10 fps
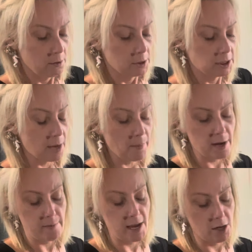
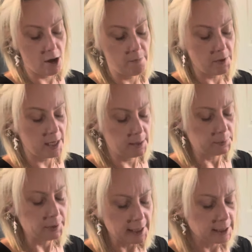Somebody may not be in a
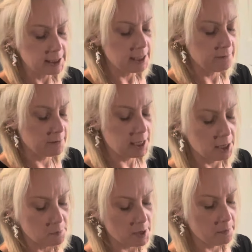place to even
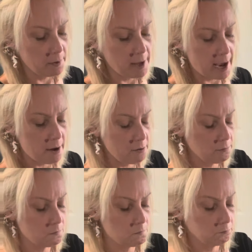hear people
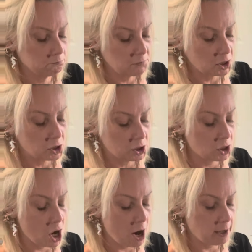out. It's just
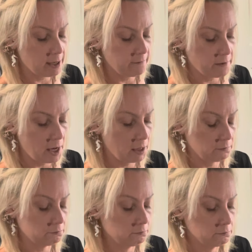not
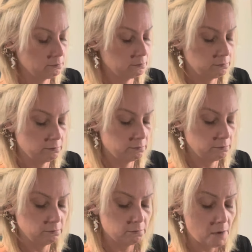even,
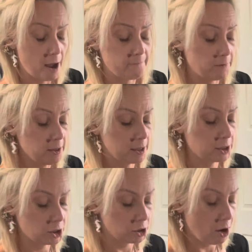I feel like
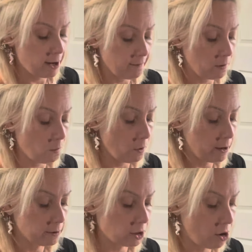it's just not even
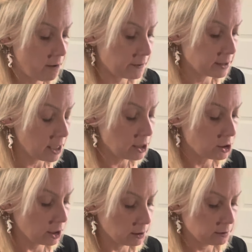worth the
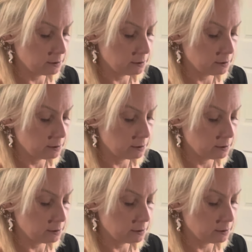conversation.